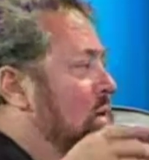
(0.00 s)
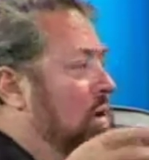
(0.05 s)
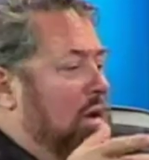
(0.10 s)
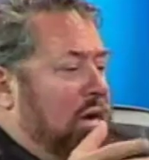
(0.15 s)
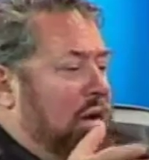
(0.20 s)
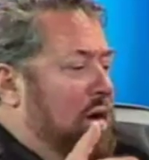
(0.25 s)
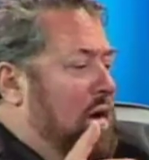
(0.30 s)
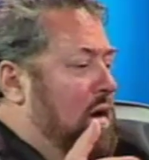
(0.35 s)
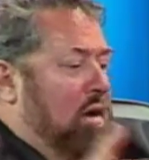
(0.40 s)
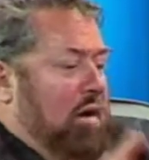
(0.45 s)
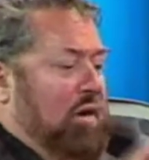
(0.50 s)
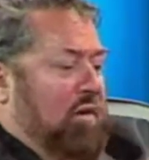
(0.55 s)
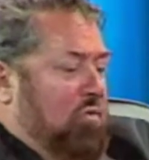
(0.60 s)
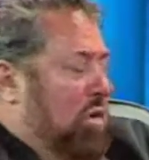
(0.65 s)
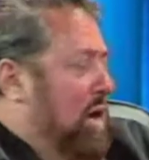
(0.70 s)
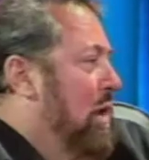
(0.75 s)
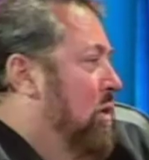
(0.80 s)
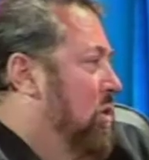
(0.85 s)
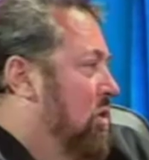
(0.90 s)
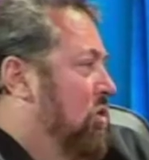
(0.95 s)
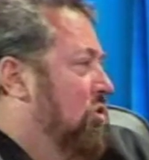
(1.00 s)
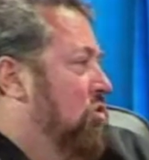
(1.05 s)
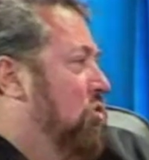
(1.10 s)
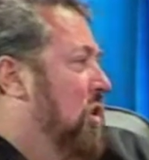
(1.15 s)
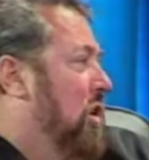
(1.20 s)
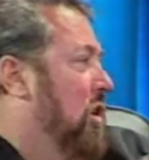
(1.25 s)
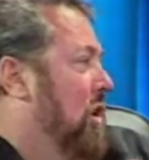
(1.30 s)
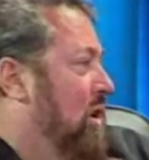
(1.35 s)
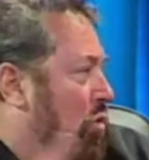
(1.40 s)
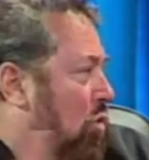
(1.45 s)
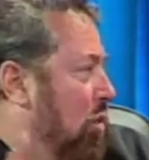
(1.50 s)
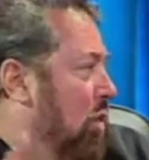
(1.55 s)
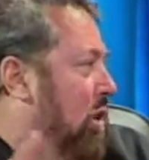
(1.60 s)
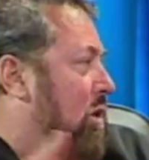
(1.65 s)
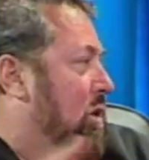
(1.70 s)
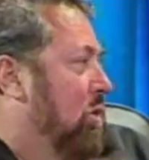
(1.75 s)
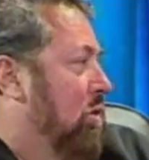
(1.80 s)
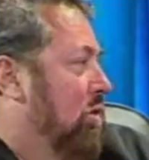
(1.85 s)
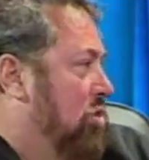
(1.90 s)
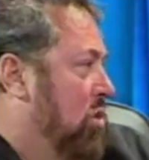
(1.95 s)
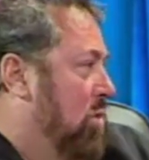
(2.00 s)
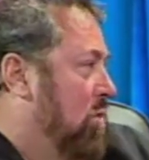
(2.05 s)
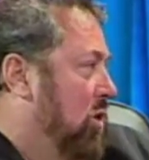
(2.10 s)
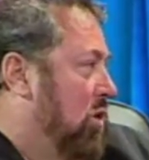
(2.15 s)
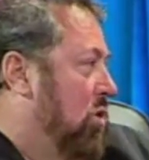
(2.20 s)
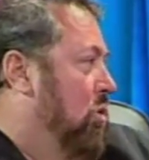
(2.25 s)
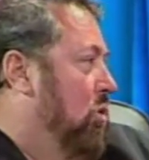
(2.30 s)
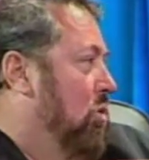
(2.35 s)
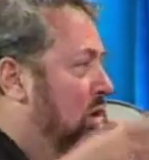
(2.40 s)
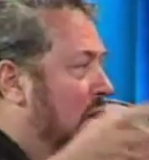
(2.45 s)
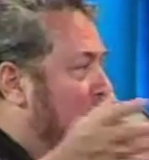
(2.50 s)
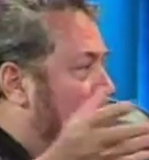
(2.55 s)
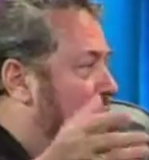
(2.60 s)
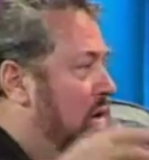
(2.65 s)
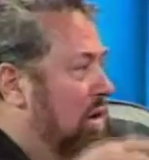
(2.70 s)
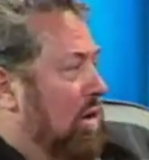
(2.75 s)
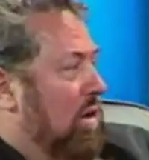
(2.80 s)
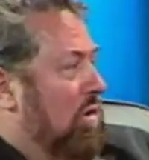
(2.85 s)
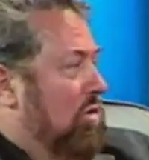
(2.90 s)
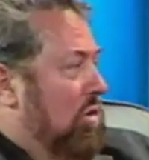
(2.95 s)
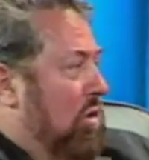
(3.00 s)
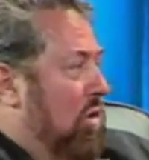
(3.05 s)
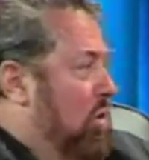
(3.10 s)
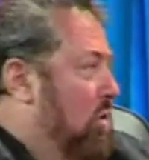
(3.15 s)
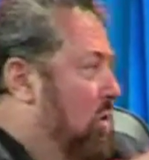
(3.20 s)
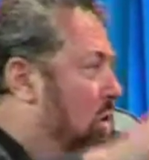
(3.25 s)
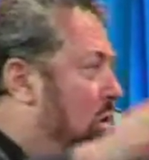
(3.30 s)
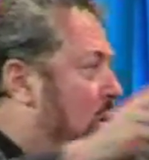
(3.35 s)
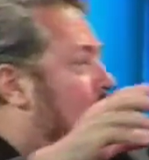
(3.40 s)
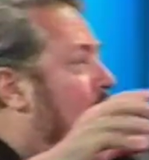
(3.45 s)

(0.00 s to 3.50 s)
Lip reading: here's where I am, where are you, show me the code, here's the code,